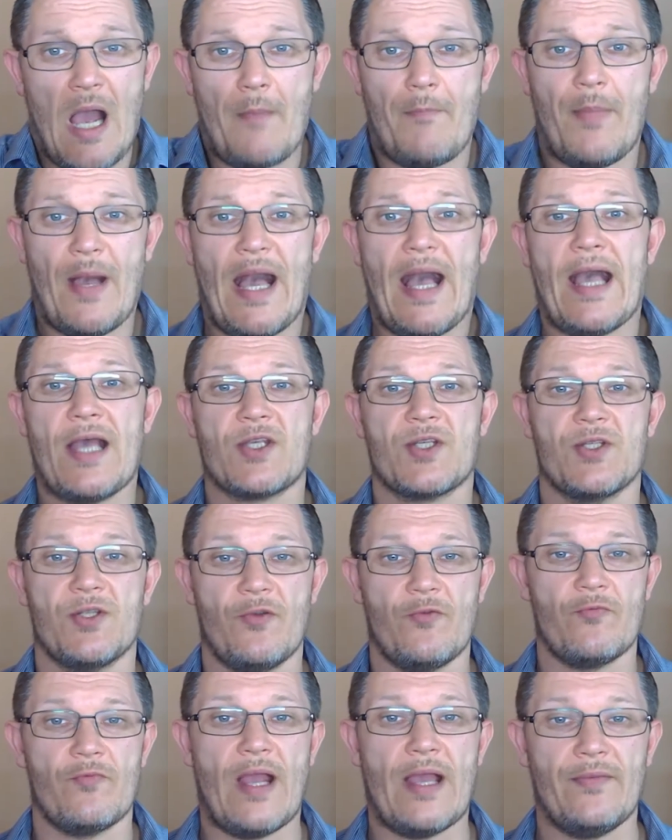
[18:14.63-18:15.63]

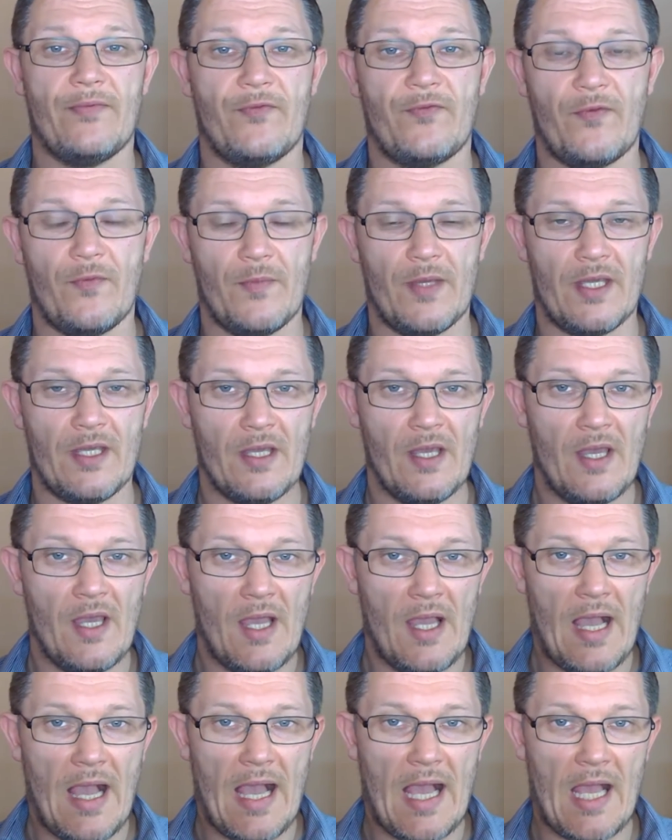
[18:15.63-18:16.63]
passionate rant for me.
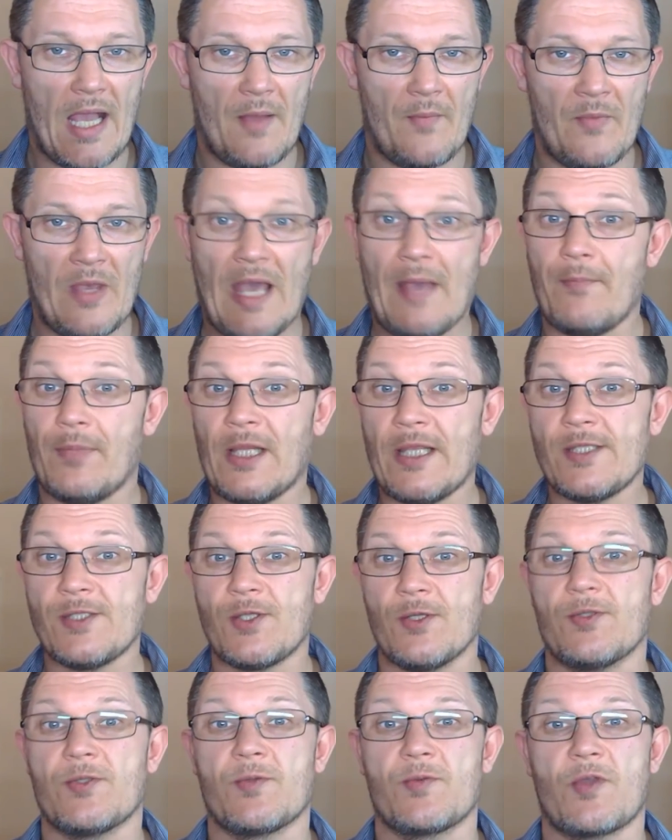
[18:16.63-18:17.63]
And please
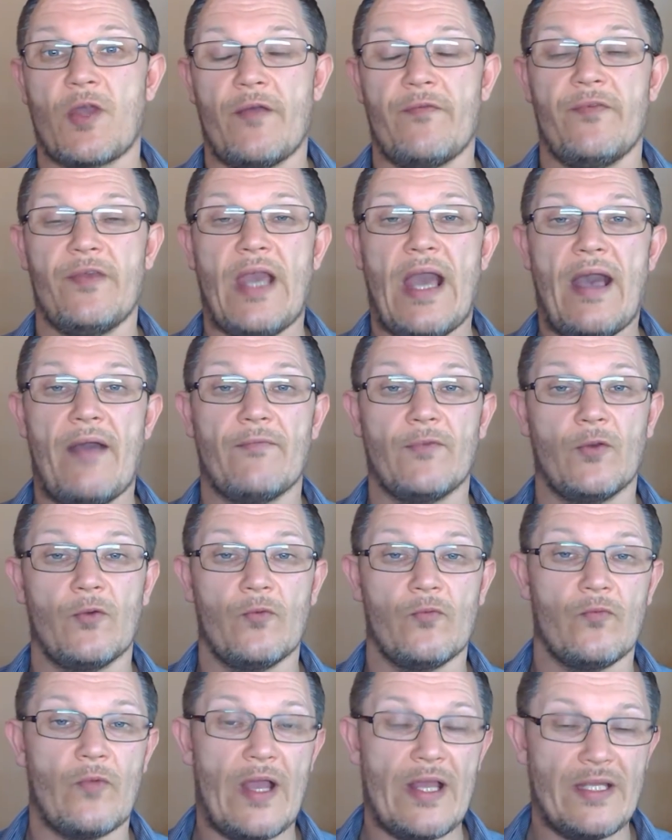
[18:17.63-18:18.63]
do subscribe if you haven't
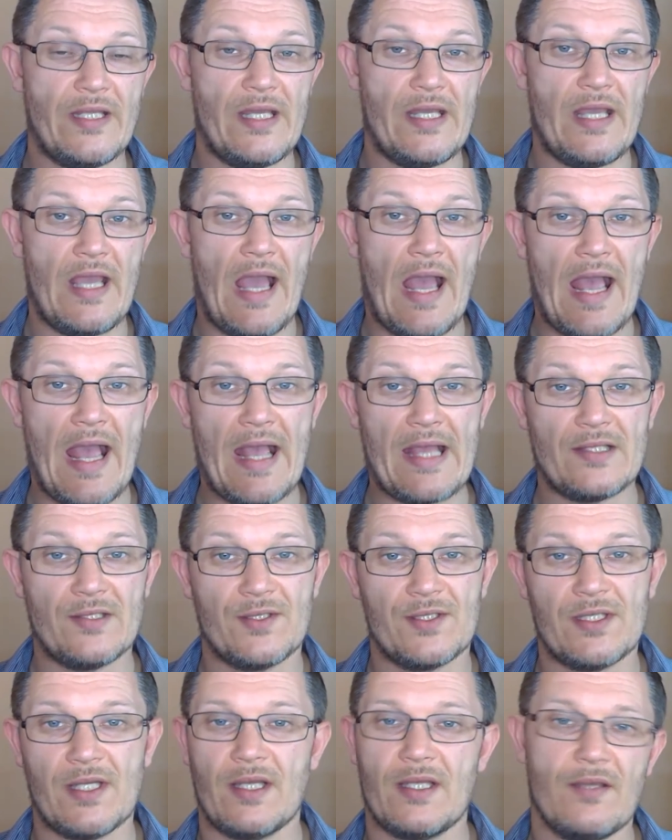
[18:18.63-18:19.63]
already,
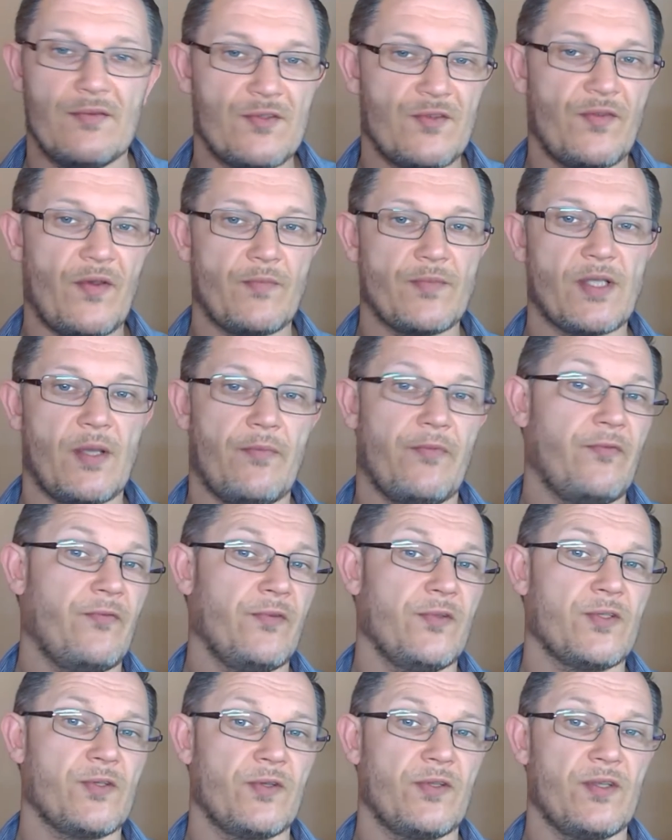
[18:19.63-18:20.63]
and give us a thumbs up if
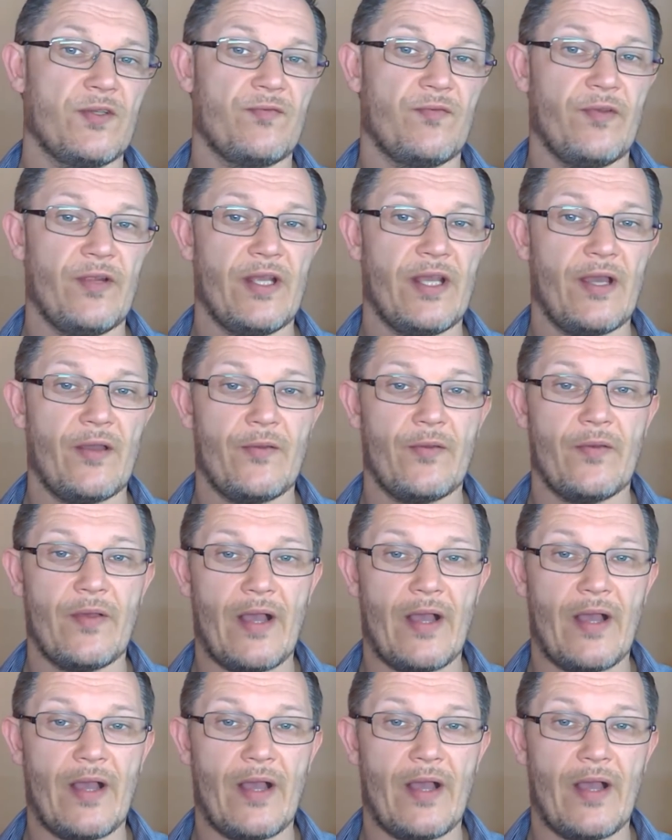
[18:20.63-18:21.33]
you enjoyed this video.